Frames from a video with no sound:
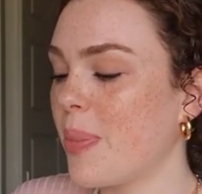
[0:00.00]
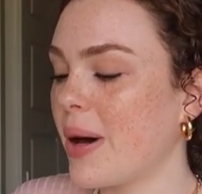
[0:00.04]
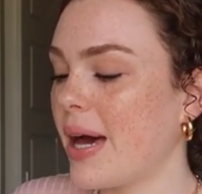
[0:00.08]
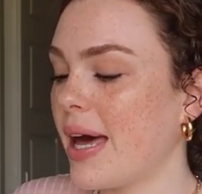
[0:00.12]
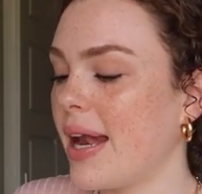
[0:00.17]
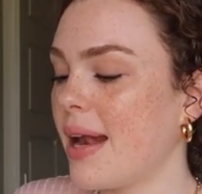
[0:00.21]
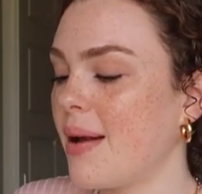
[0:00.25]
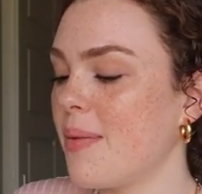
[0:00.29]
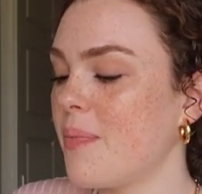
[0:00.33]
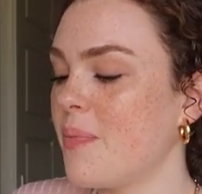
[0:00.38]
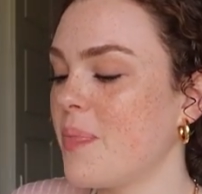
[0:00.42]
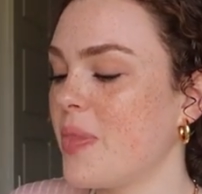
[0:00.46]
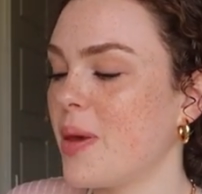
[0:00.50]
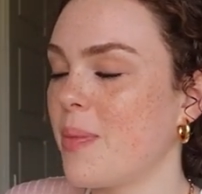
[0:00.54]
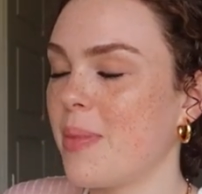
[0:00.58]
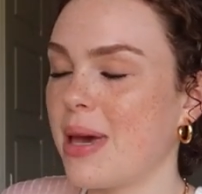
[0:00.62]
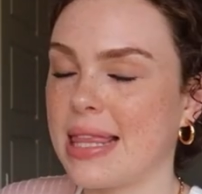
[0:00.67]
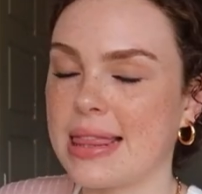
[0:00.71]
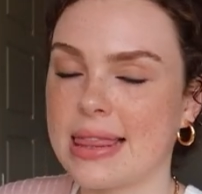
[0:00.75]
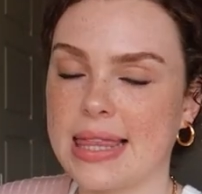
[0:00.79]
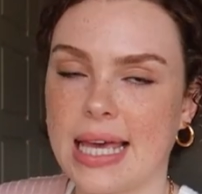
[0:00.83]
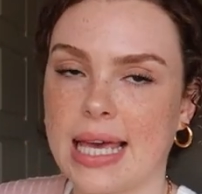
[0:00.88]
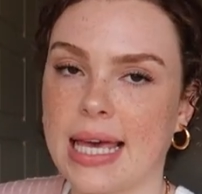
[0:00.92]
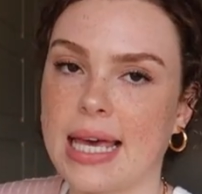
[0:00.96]
But the
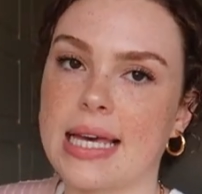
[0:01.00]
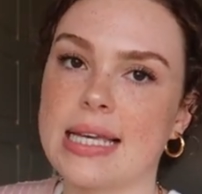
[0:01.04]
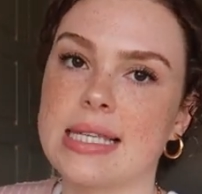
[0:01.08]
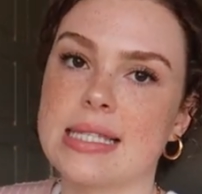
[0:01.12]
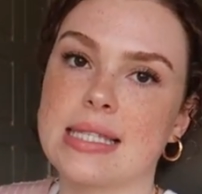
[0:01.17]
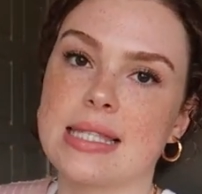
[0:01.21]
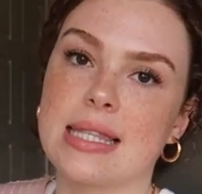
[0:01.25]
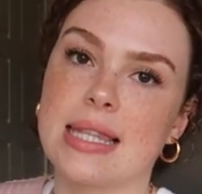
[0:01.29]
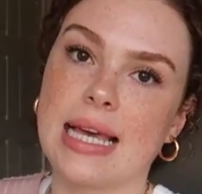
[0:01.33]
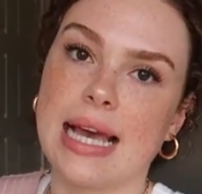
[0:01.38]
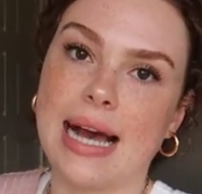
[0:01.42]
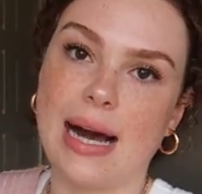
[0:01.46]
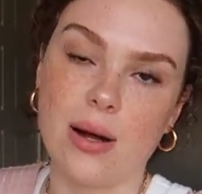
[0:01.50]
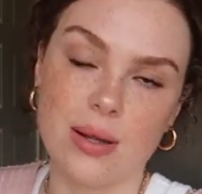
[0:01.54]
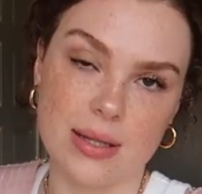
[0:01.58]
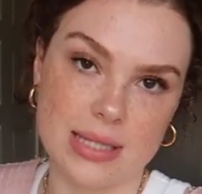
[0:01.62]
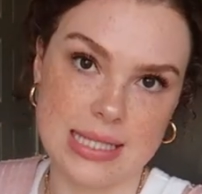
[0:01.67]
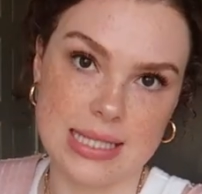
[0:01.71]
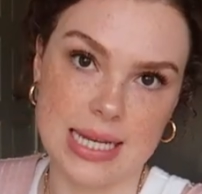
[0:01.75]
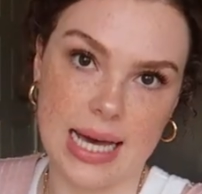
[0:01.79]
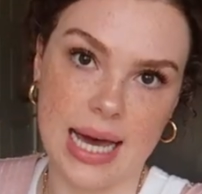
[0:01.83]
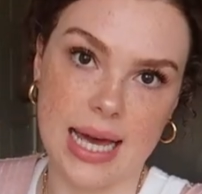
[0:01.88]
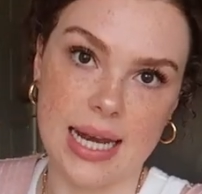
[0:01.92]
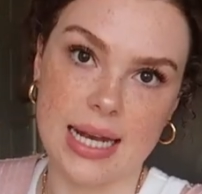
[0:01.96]
main thing is the
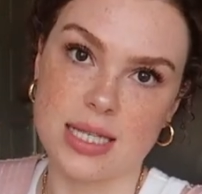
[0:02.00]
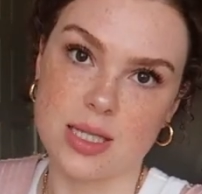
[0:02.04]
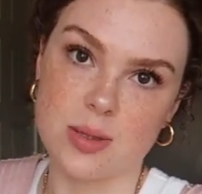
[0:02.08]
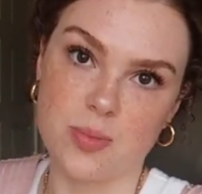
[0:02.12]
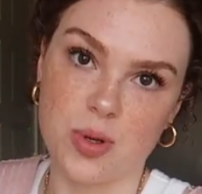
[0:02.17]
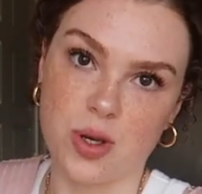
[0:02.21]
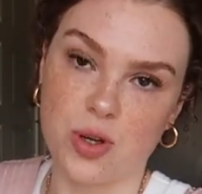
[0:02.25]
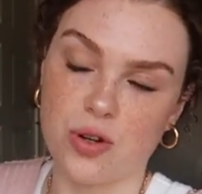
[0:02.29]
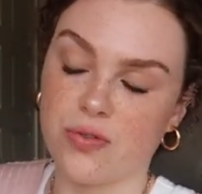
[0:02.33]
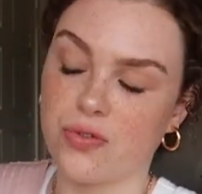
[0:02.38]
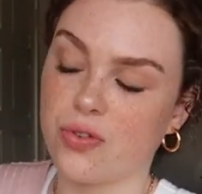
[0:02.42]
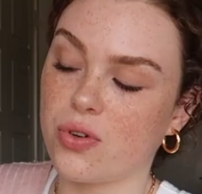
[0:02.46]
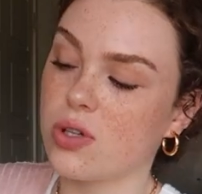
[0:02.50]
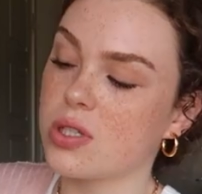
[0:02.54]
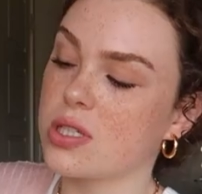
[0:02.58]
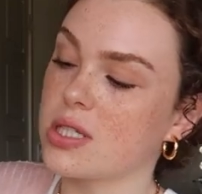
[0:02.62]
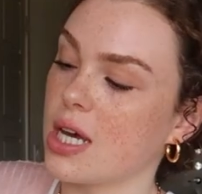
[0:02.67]
outside is beautiful.